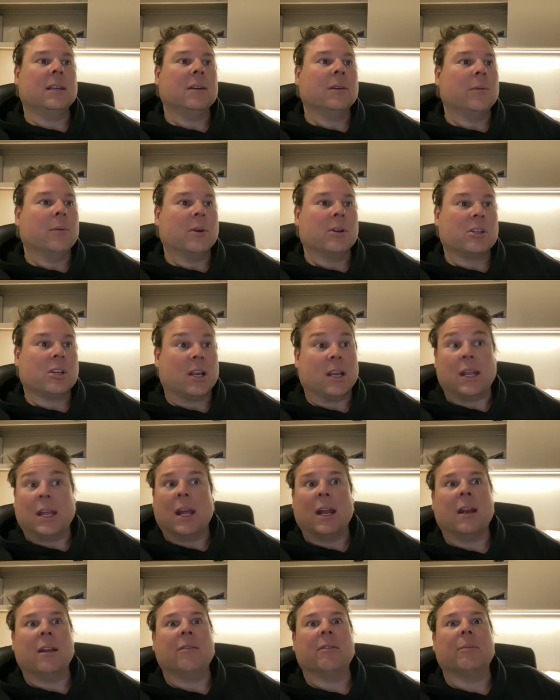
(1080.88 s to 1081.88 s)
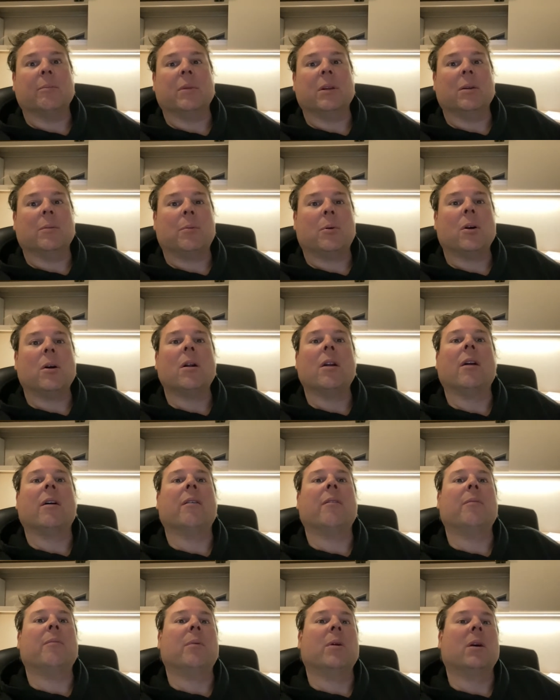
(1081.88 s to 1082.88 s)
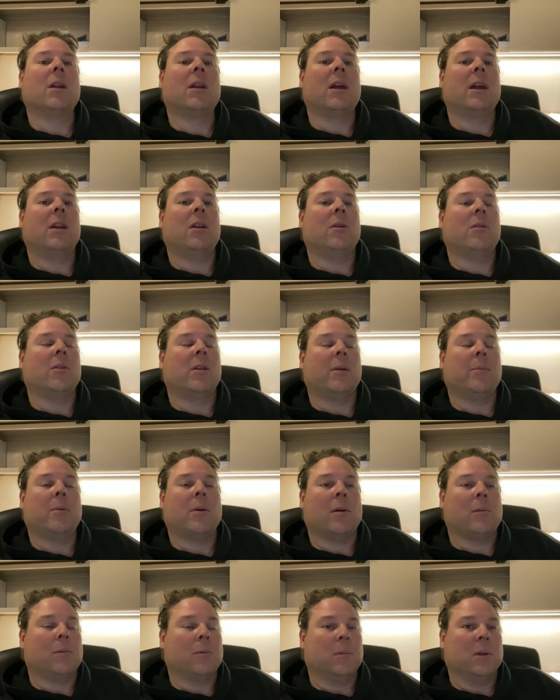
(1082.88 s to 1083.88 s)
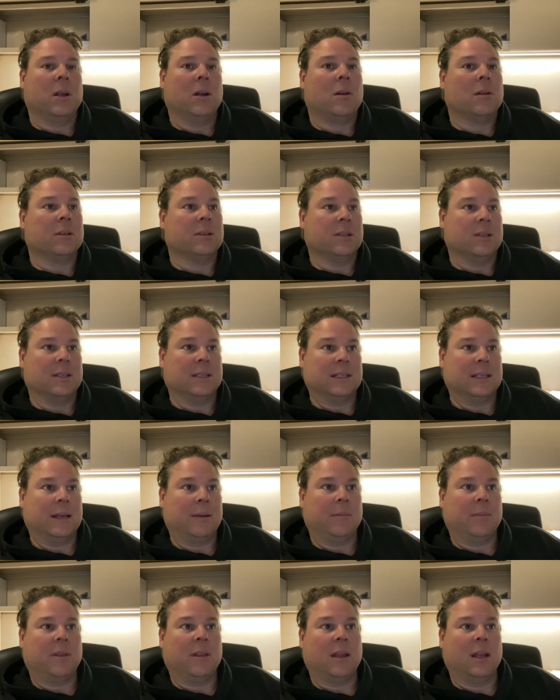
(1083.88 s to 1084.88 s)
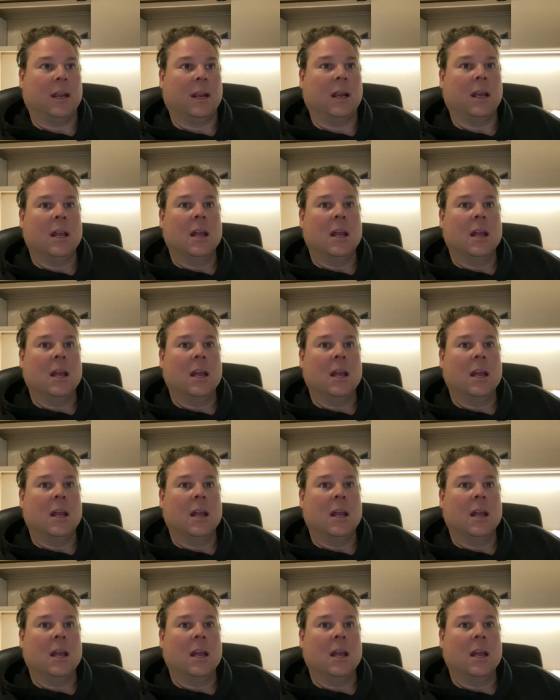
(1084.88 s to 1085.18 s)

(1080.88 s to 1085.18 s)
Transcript: which I can't even be a part of, but I know they probably all do the same thing.